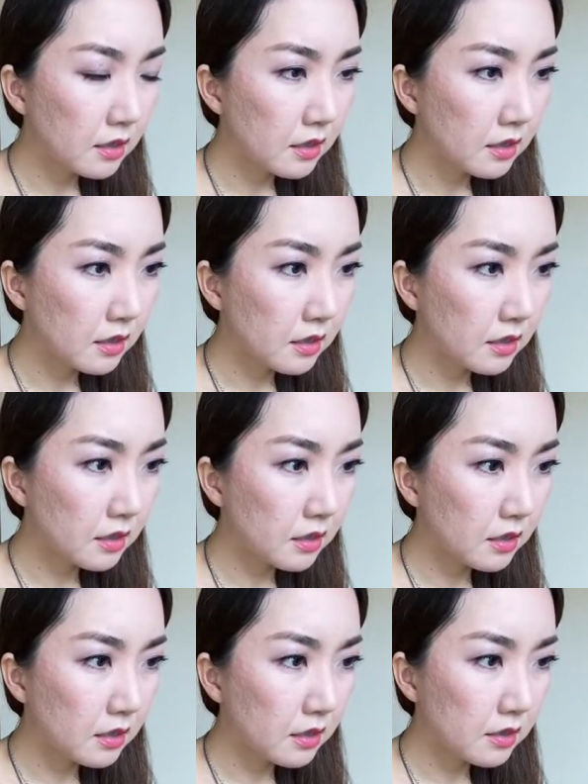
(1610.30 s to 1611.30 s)
Huh.
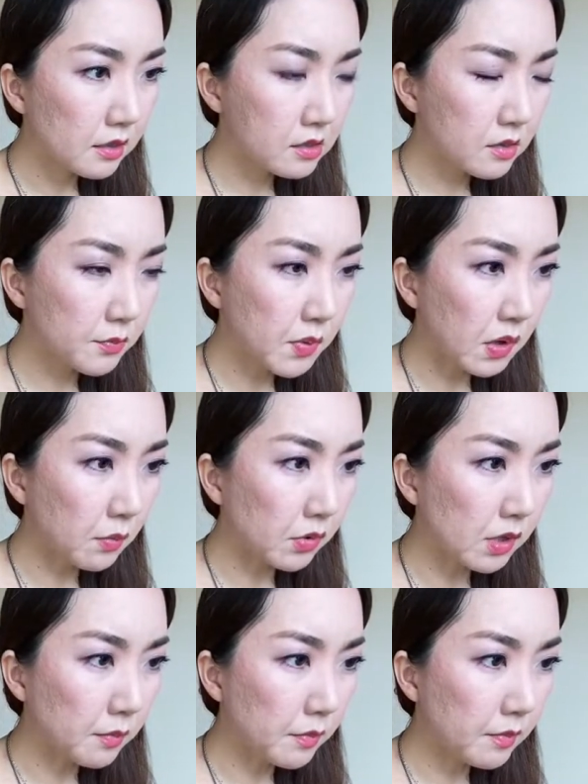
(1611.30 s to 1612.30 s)
That's a
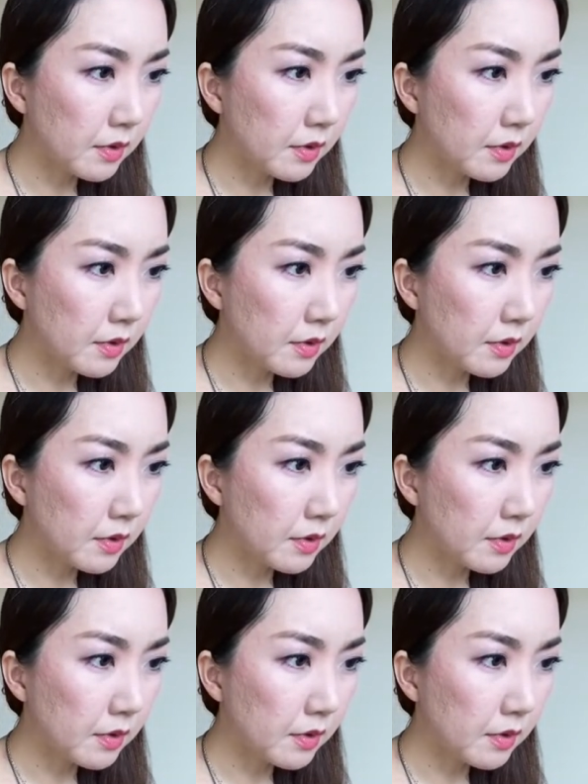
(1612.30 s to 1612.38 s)
problem.